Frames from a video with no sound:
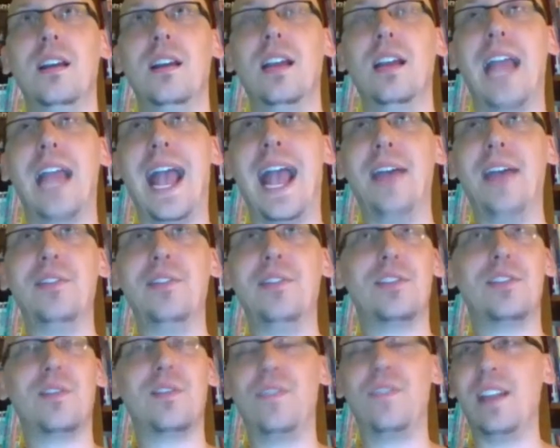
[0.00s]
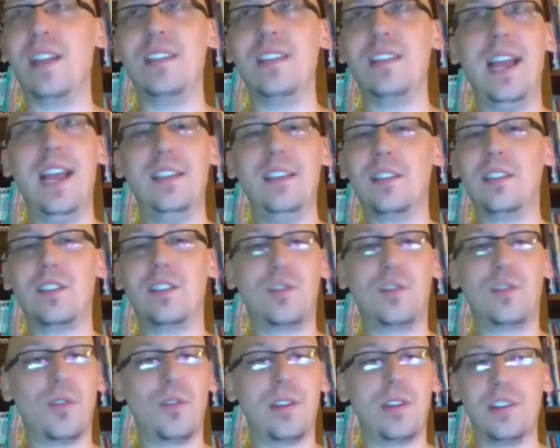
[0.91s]
had this fantastic
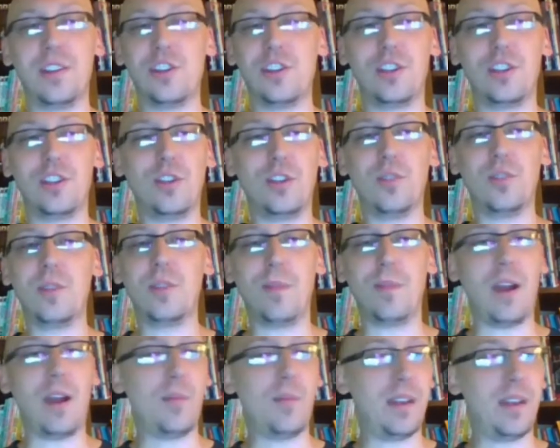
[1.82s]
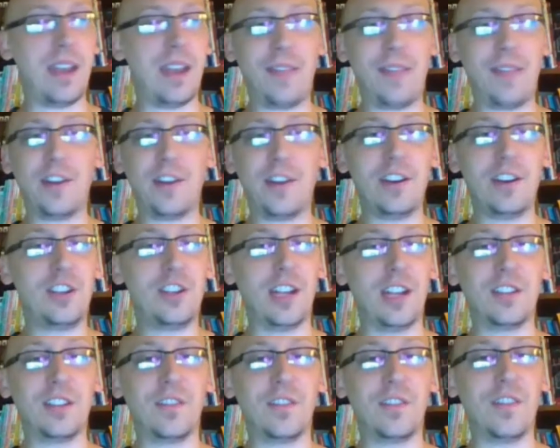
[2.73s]
story that she told me about, but never had a
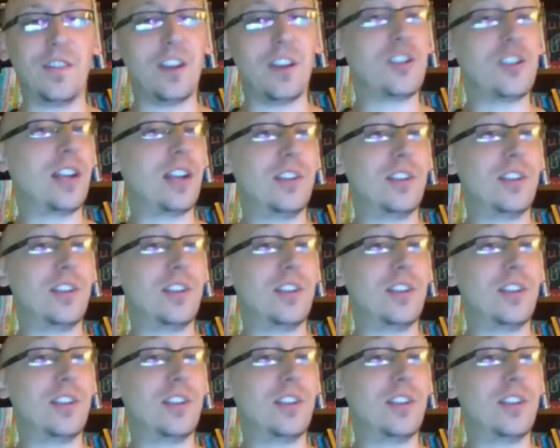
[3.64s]
chance to finish.